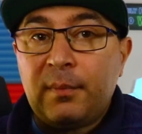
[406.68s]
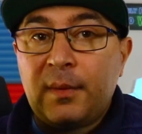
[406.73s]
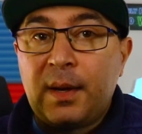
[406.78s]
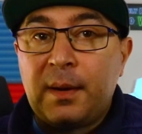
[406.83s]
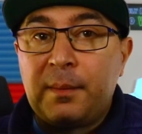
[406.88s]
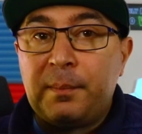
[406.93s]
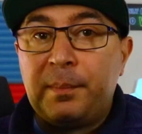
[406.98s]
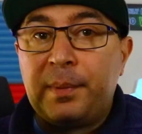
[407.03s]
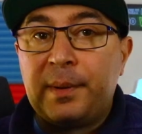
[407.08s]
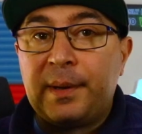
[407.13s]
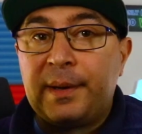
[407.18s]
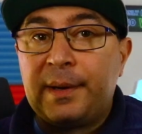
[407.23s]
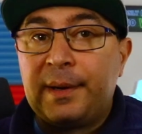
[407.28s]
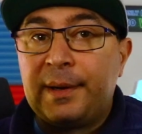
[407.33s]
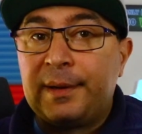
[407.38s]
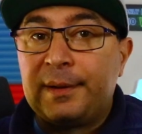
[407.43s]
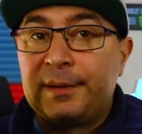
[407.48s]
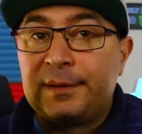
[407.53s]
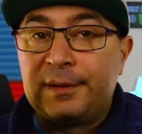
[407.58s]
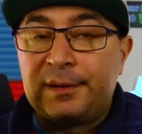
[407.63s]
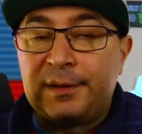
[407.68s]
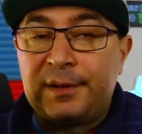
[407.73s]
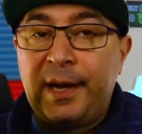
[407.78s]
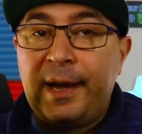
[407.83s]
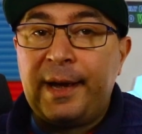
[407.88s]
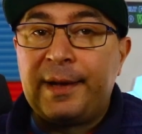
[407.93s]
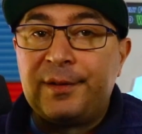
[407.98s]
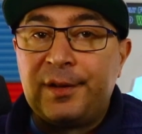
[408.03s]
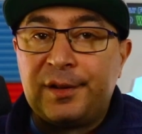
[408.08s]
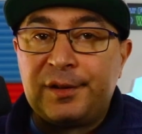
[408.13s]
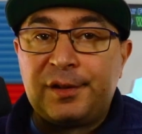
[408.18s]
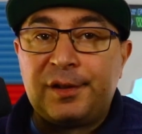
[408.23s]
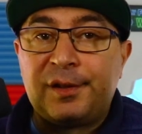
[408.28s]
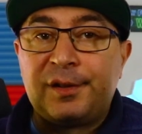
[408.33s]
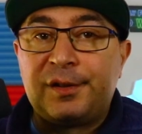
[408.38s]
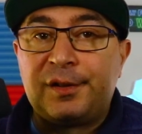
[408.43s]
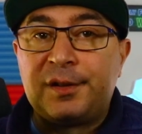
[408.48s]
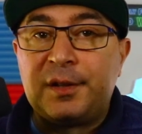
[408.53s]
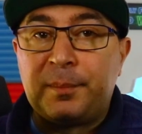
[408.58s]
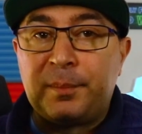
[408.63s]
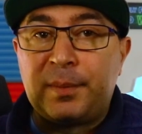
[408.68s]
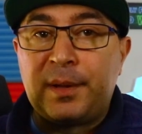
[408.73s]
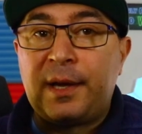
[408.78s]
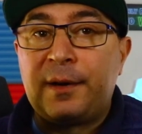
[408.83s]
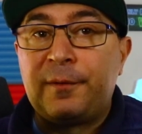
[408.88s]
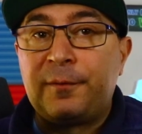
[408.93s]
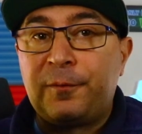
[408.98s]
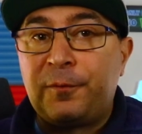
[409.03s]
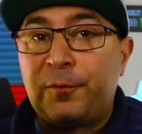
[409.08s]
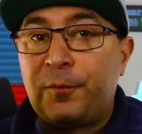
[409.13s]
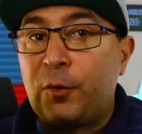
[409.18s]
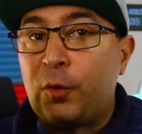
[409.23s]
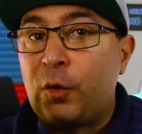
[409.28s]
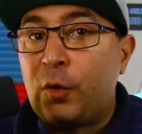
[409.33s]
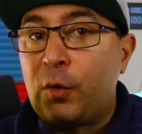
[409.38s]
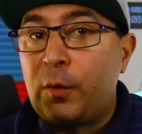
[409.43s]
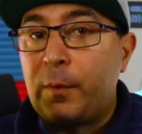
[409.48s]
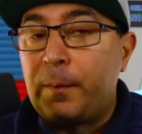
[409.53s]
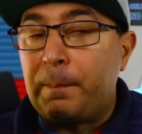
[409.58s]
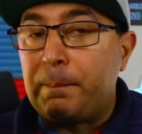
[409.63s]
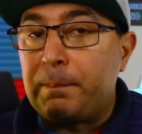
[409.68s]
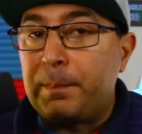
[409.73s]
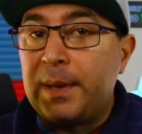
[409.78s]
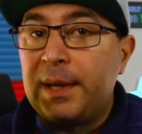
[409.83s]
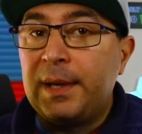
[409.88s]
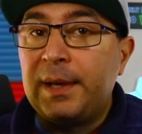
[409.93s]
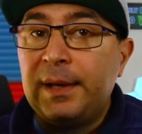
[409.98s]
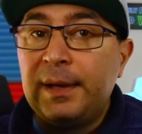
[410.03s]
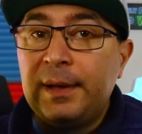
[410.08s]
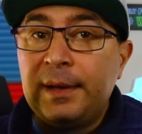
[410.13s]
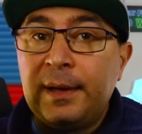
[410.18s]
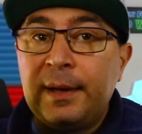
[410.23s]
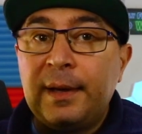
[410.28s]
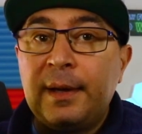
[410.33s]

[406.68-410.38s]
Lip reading: But yeah, this is the plan for me.